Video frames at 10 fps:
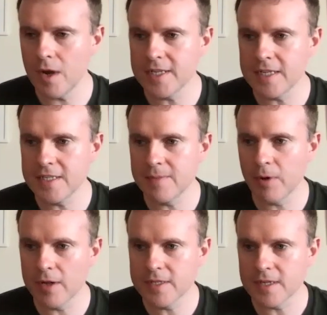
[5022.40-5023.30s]
identity
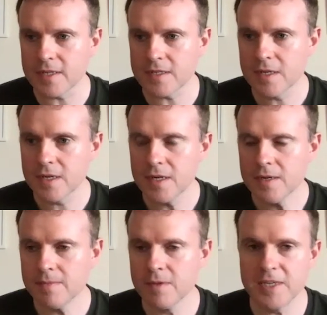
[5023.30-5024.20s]
politics.
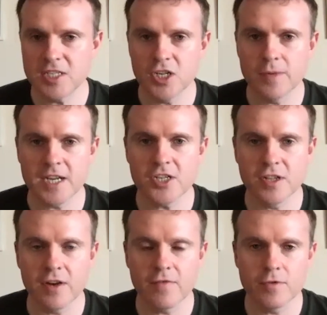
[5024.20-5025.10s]
The
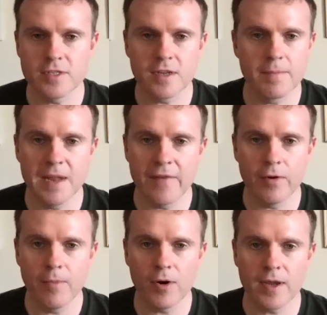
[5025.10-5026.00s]
misinterpretation there, of course, is I'm
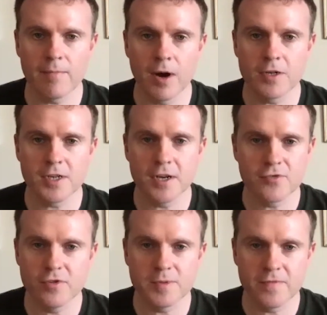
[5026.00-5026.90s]
never mocking
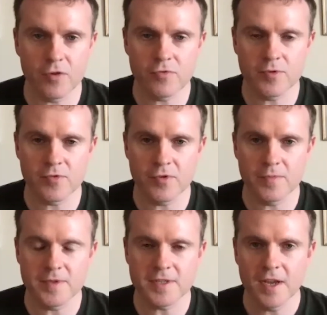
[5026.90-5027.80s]
marginalised groups or vulnerable
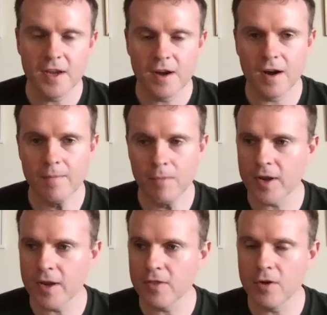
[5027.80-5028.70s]
groups. I'm
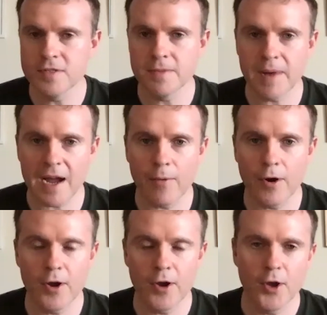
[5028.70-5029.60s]
mocking those in
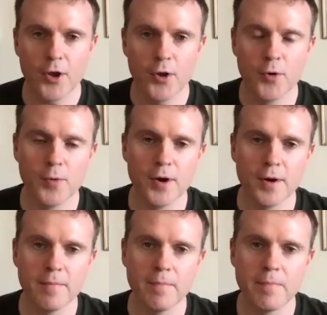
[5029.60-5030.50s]
power who
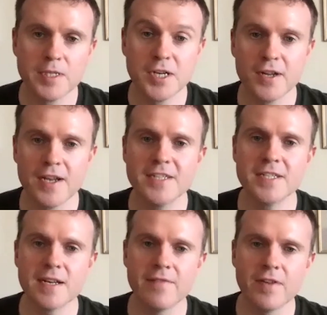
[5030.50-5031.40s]
uh,
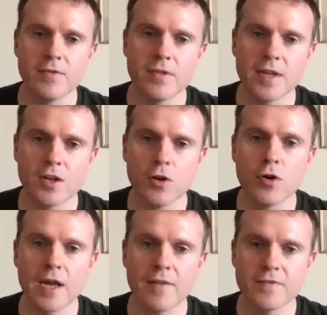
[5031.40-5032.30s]
paternalistically feel that they can
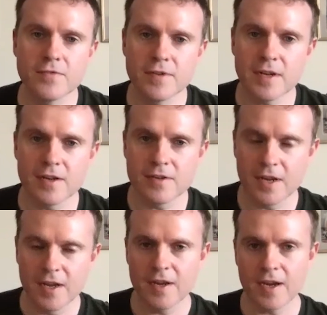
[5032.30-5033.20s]
look after and, and
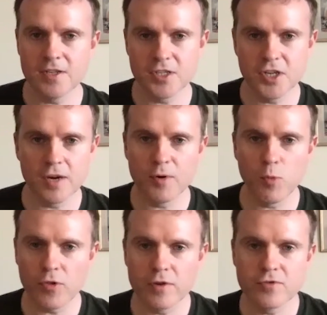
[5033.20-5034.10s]
and determine
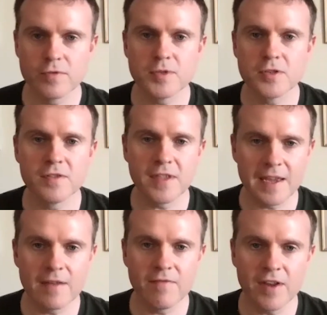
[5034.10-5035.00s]
what those groups should
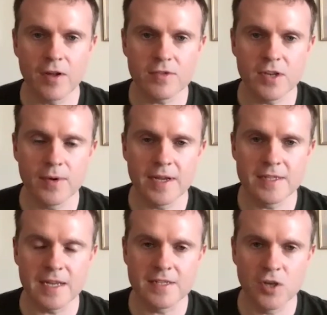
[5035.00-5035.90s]
think and feel. So
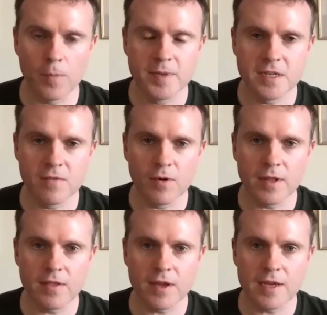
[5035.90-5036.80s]
it's it's the opposite of what
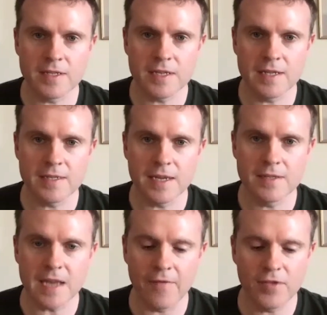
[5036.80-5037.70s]
they think. It's it's
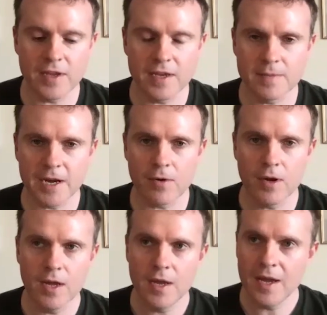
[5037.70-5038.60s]
it's everything is about.
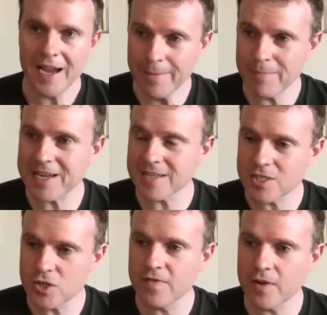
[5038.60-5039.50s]
And because I
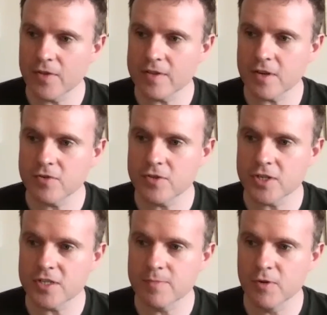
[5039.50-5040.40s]
do feel the social
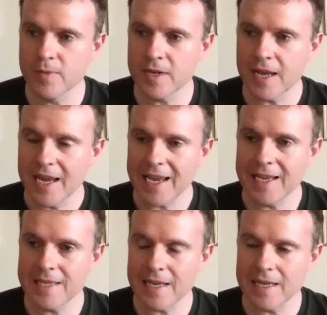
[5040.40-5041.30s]
justice movement
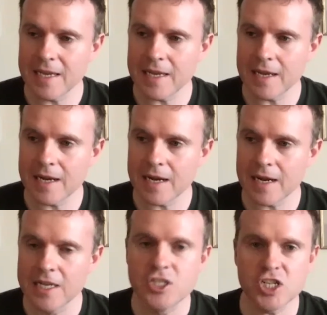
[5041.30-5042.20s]
is it
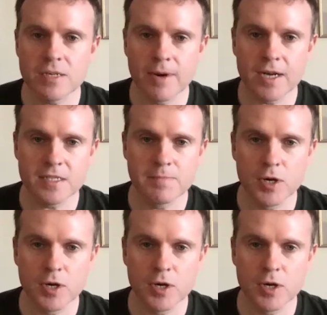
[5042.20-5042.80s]
legitimizes